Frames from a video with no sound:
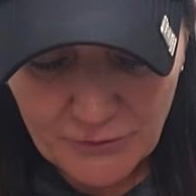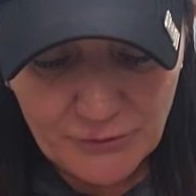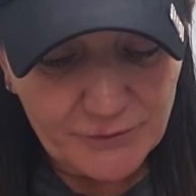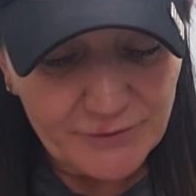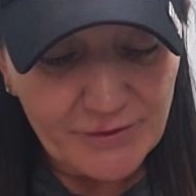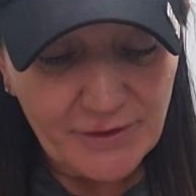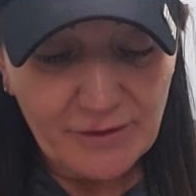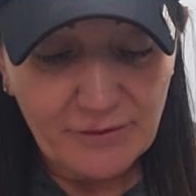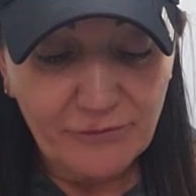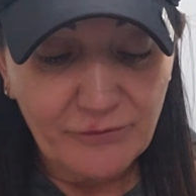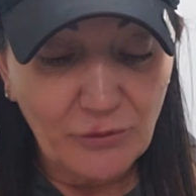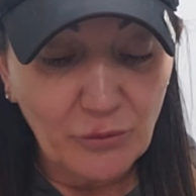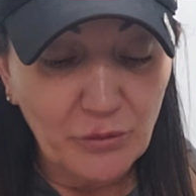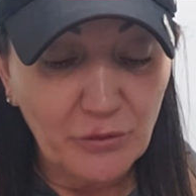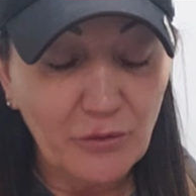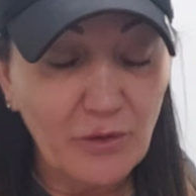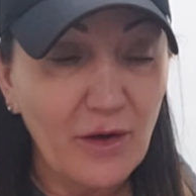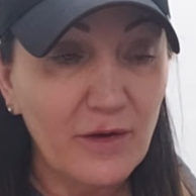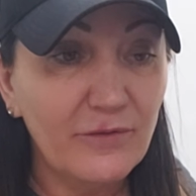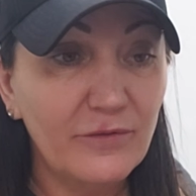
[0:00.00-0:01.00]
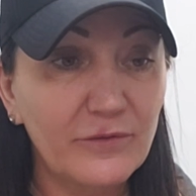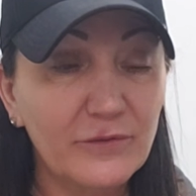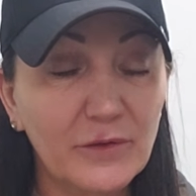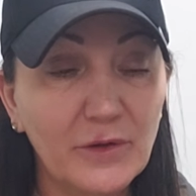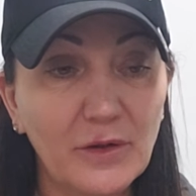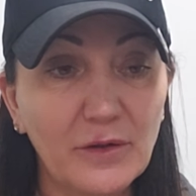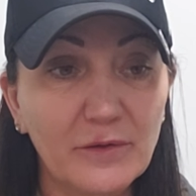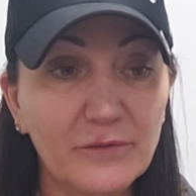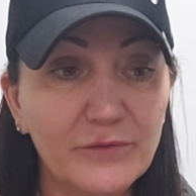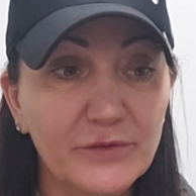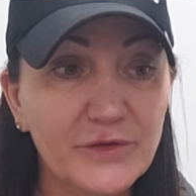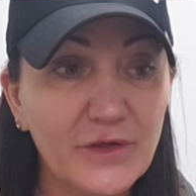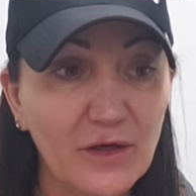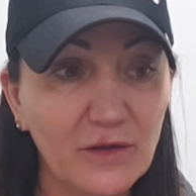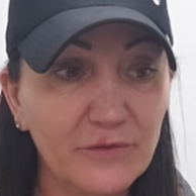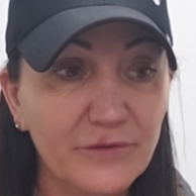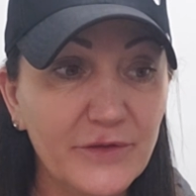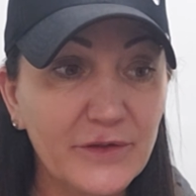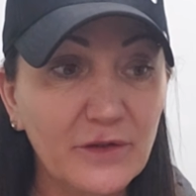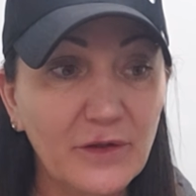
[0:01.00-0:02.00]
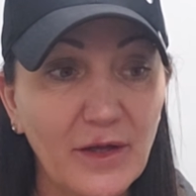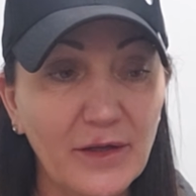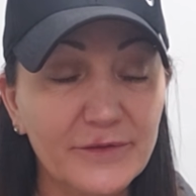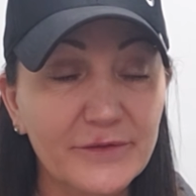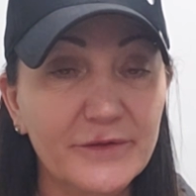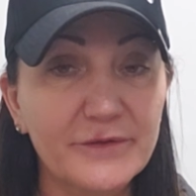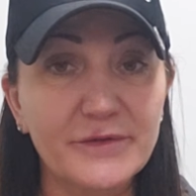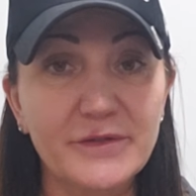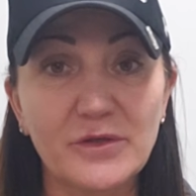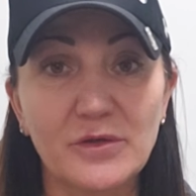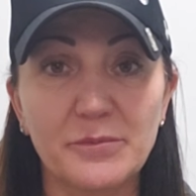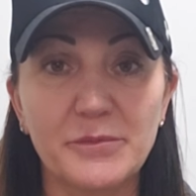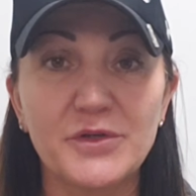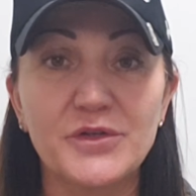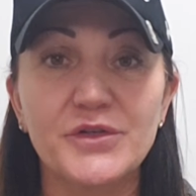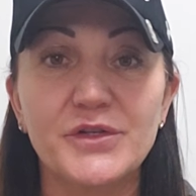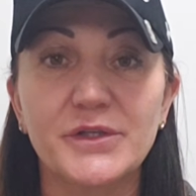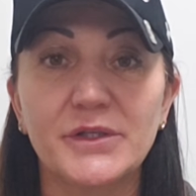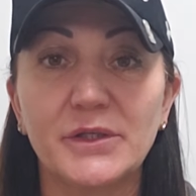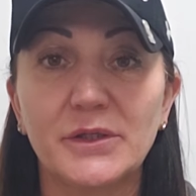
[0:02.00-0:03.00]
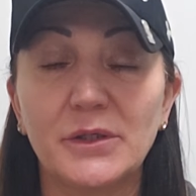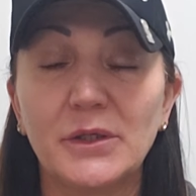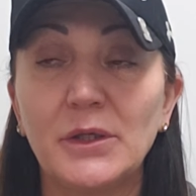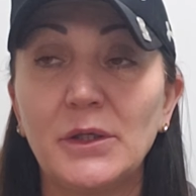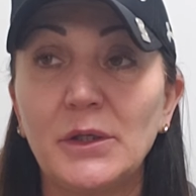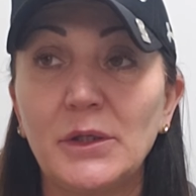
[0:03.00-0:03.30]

take photography classes here in Michigan.